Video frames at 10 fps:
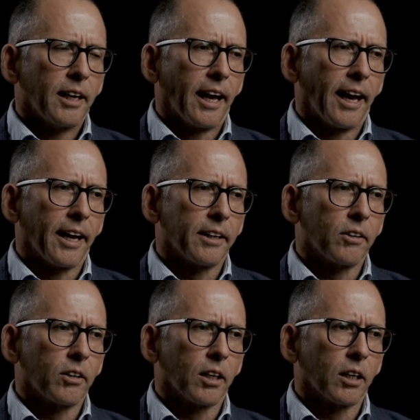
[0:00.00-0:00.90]

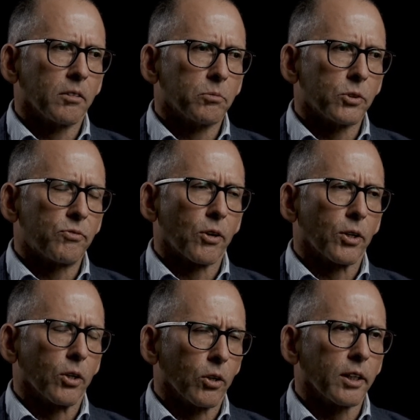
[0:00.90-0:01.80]
and it was
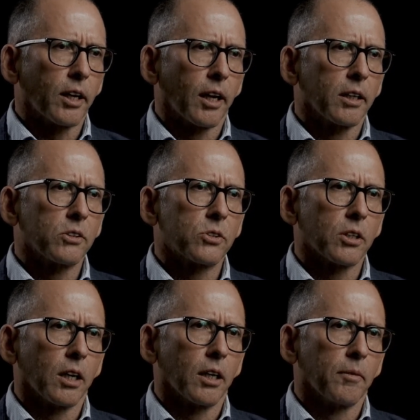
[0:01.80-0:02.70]
very early days.
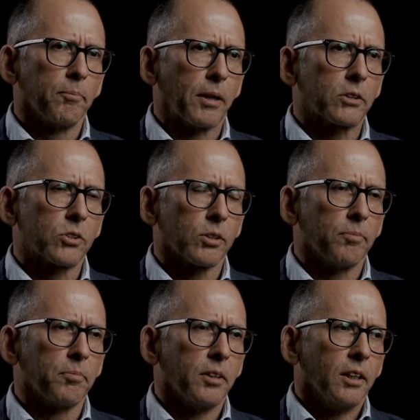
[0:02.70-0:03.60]
Met some